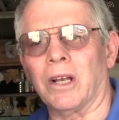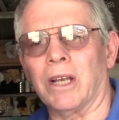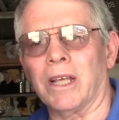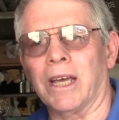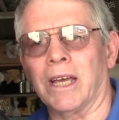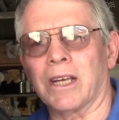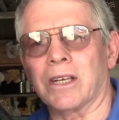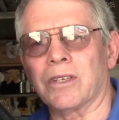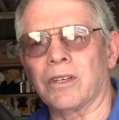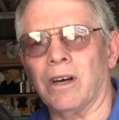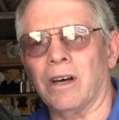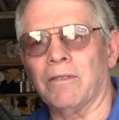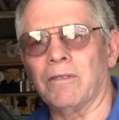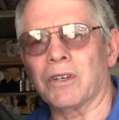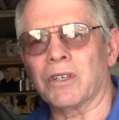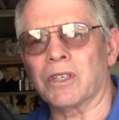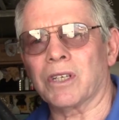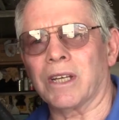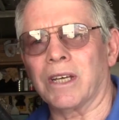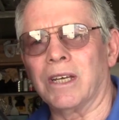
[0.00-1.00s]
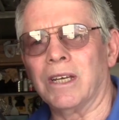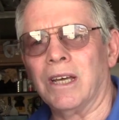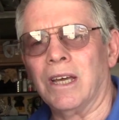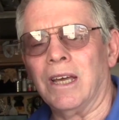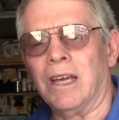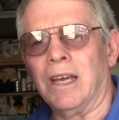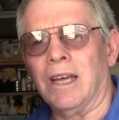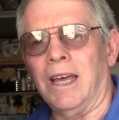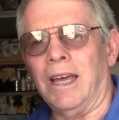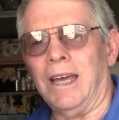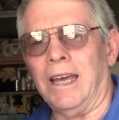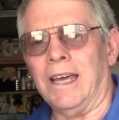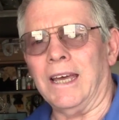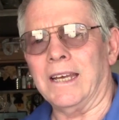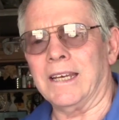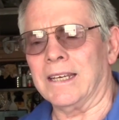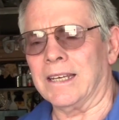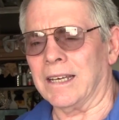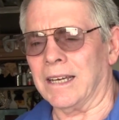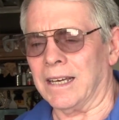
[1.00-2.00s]
legs, obviously.
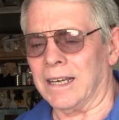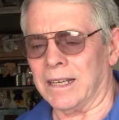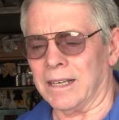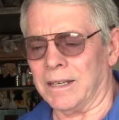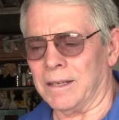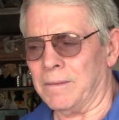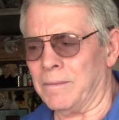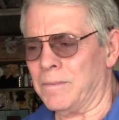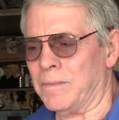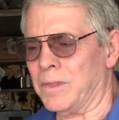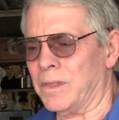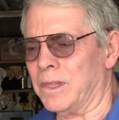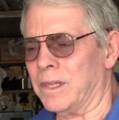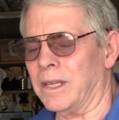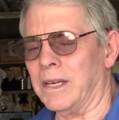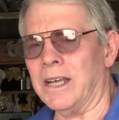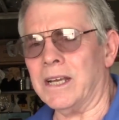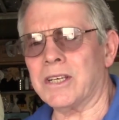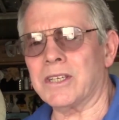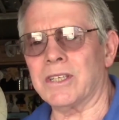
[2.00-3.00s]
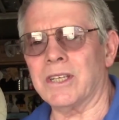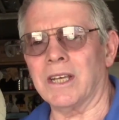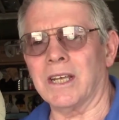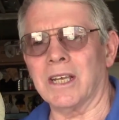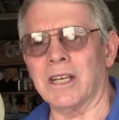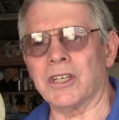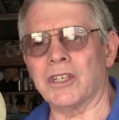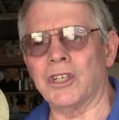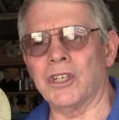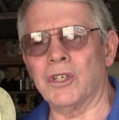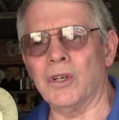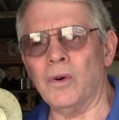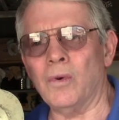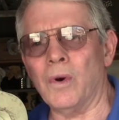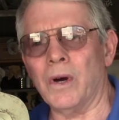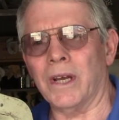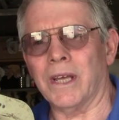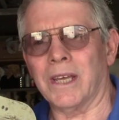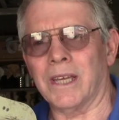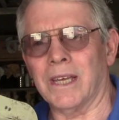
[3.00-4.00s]
And the next thing is, you don't
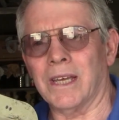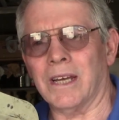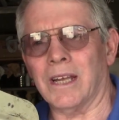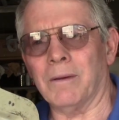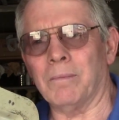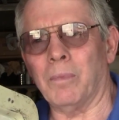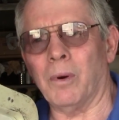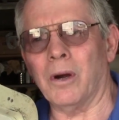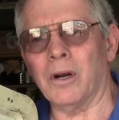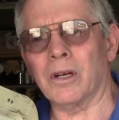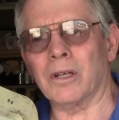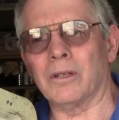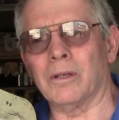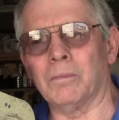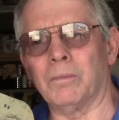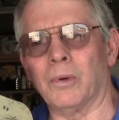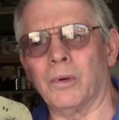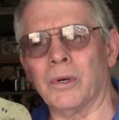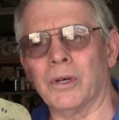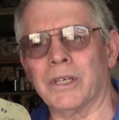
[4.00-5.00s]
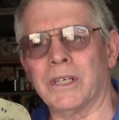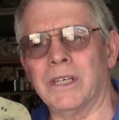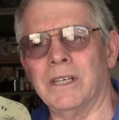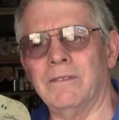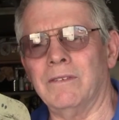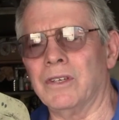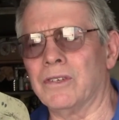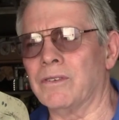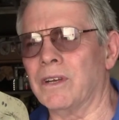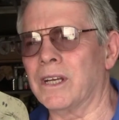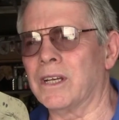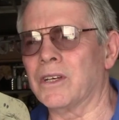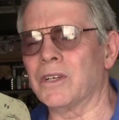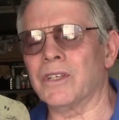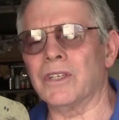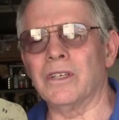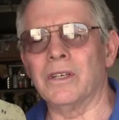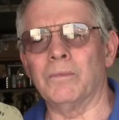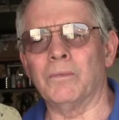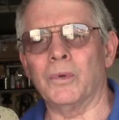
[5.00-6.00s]
want to get a particle board TV tray,
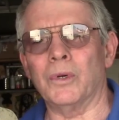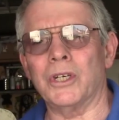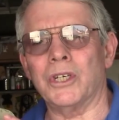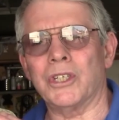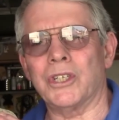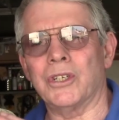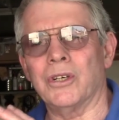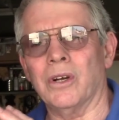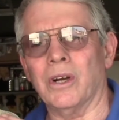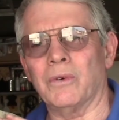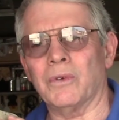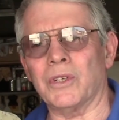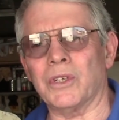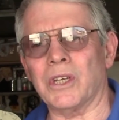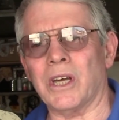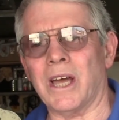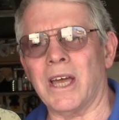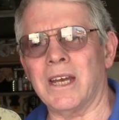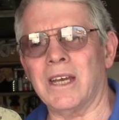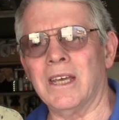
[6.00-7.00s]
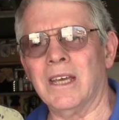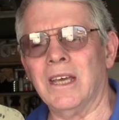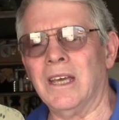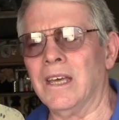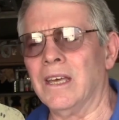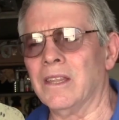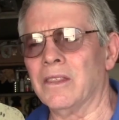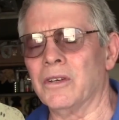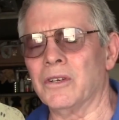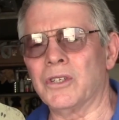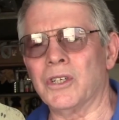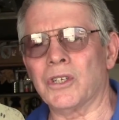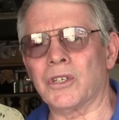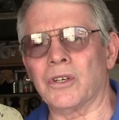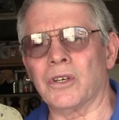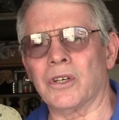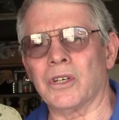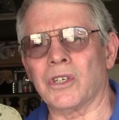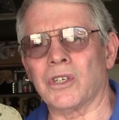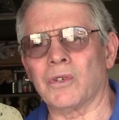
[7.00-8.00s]
because in the moisture outside, they're just
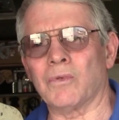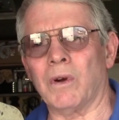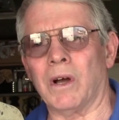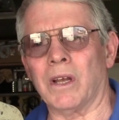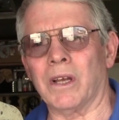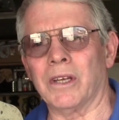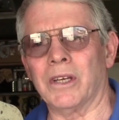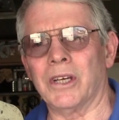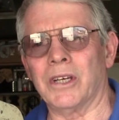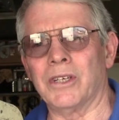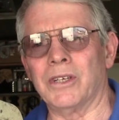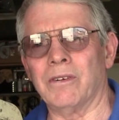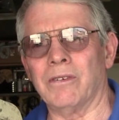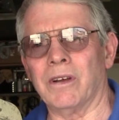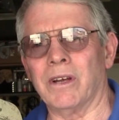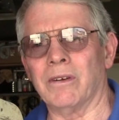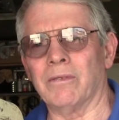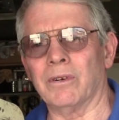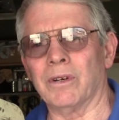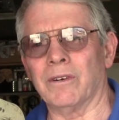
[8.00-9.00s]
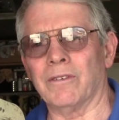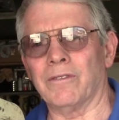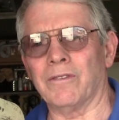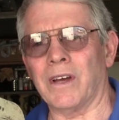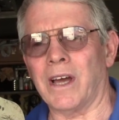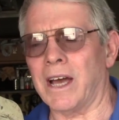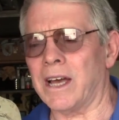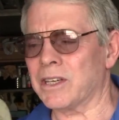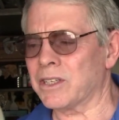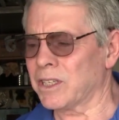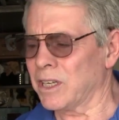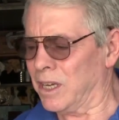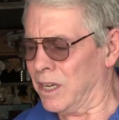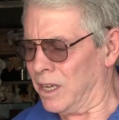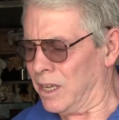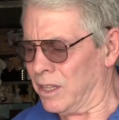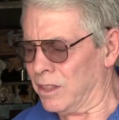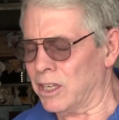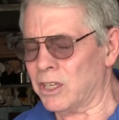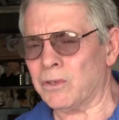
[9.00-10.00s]
going to swell and deteriorate real fast.
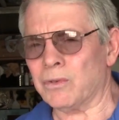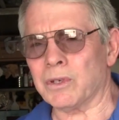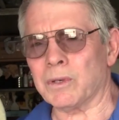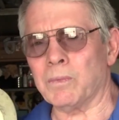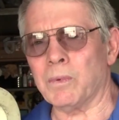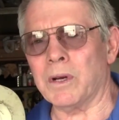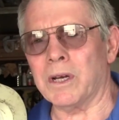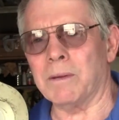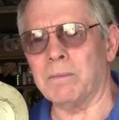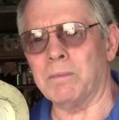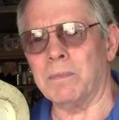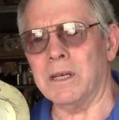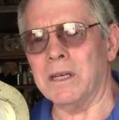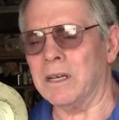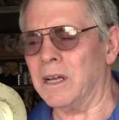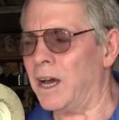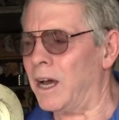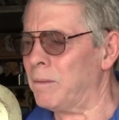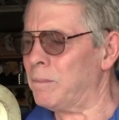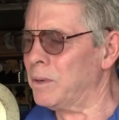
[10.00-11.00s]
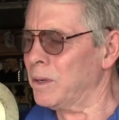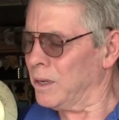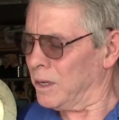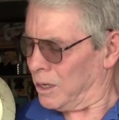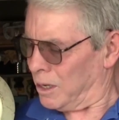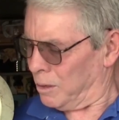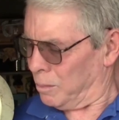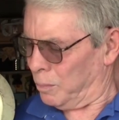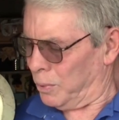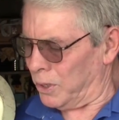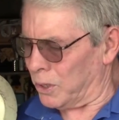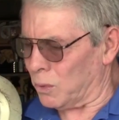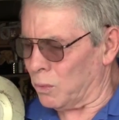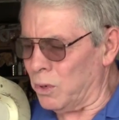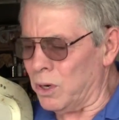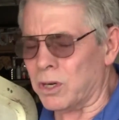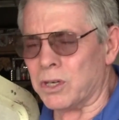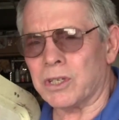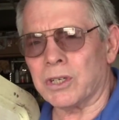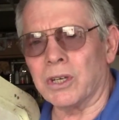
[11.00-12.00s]
This one's pretty beat up, but it
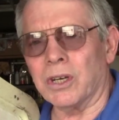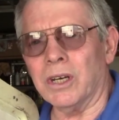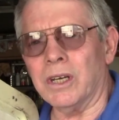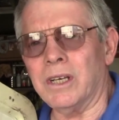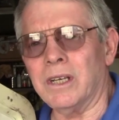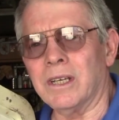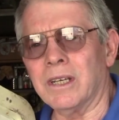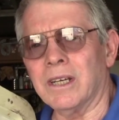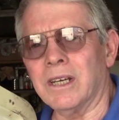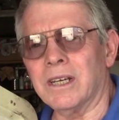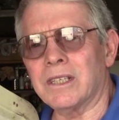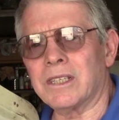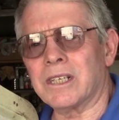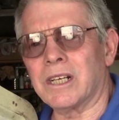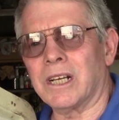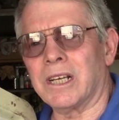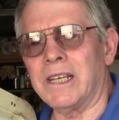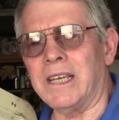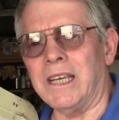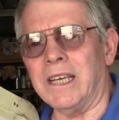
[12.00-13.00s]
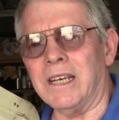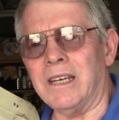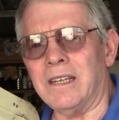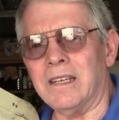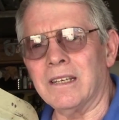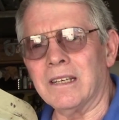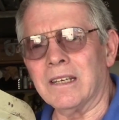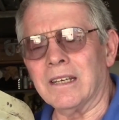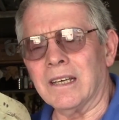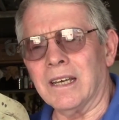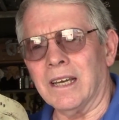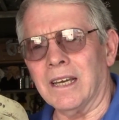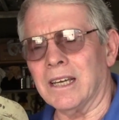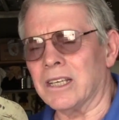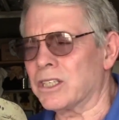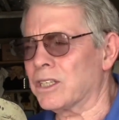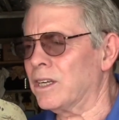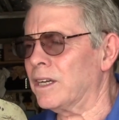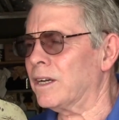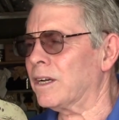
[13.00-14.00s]
works good. It's clean.
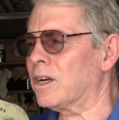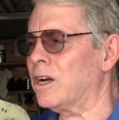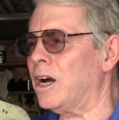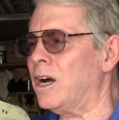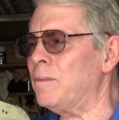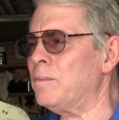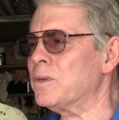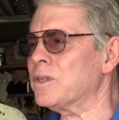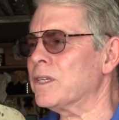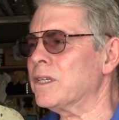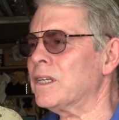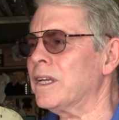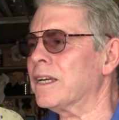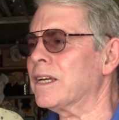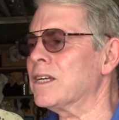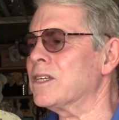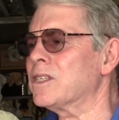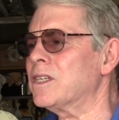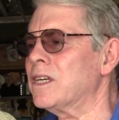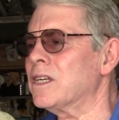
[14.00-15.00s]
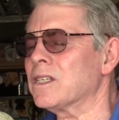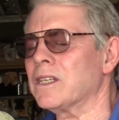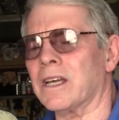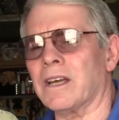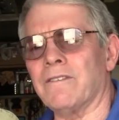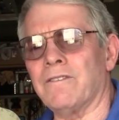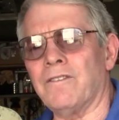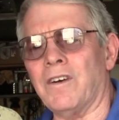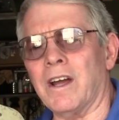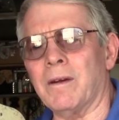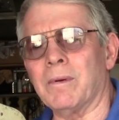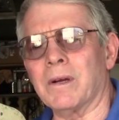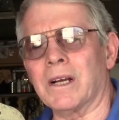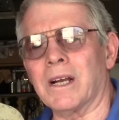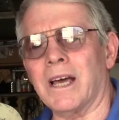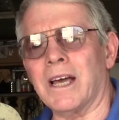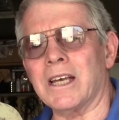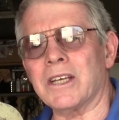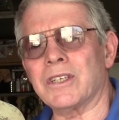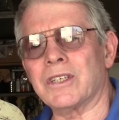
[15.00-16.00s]
It's a composite, like I say, it's like a
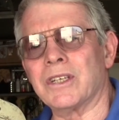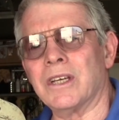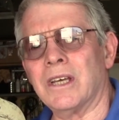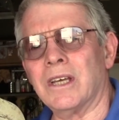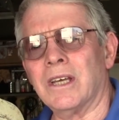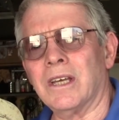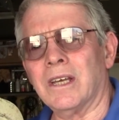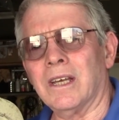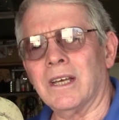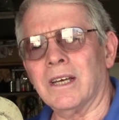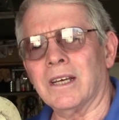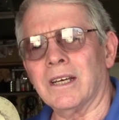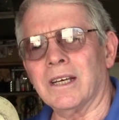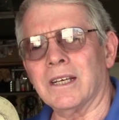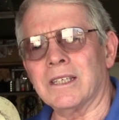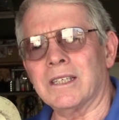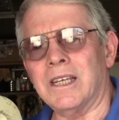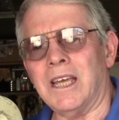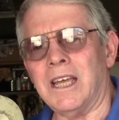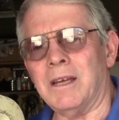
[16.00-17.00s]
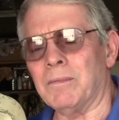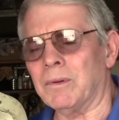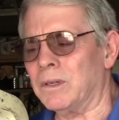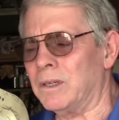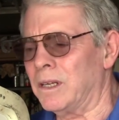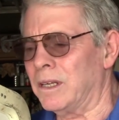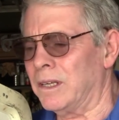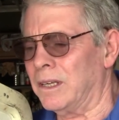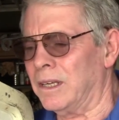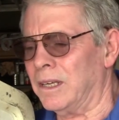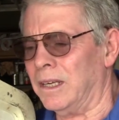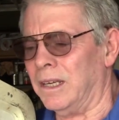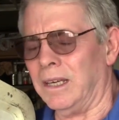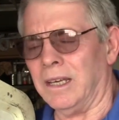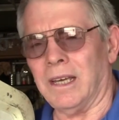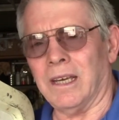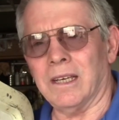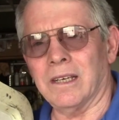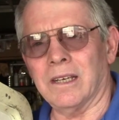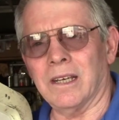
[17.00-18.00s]
fiberglass table,
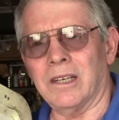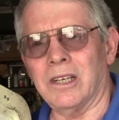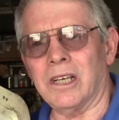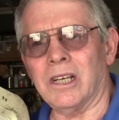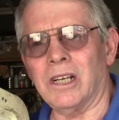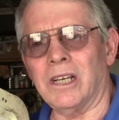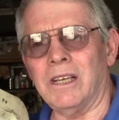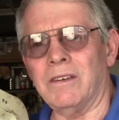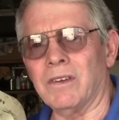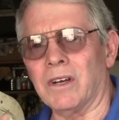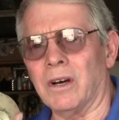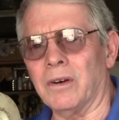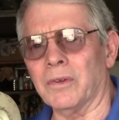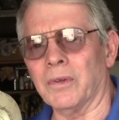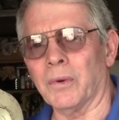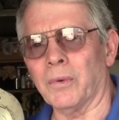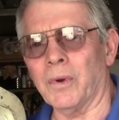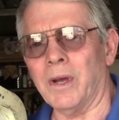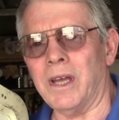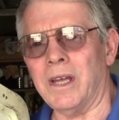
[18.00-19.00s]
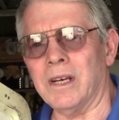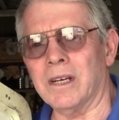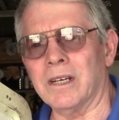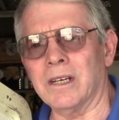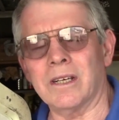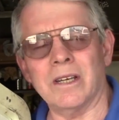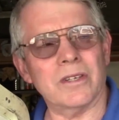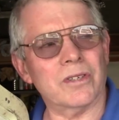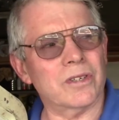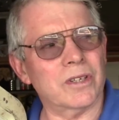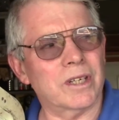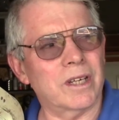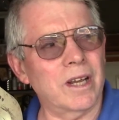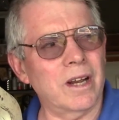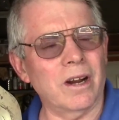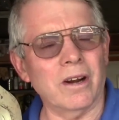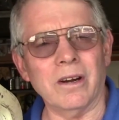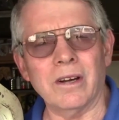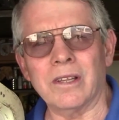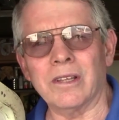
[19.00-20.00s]
and you can leave it out in the rain and it doesn't
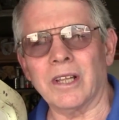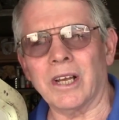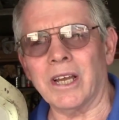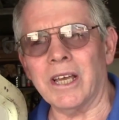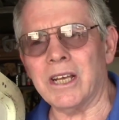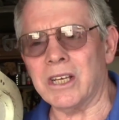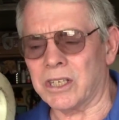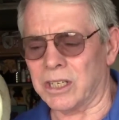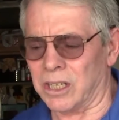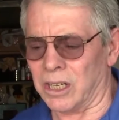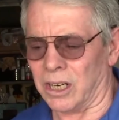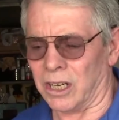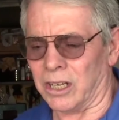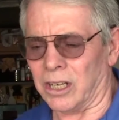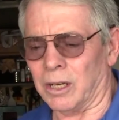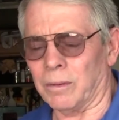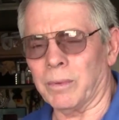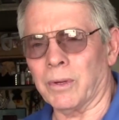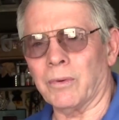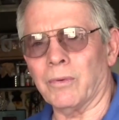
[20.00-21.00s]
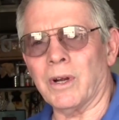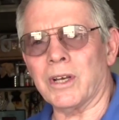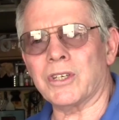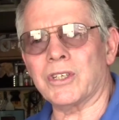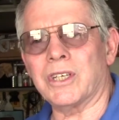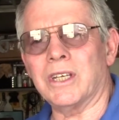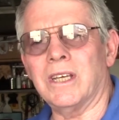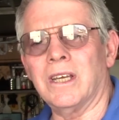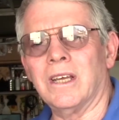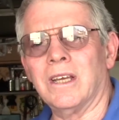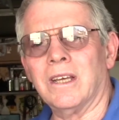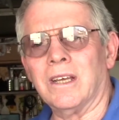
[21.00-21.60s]
care. The legs get a little bit rusty,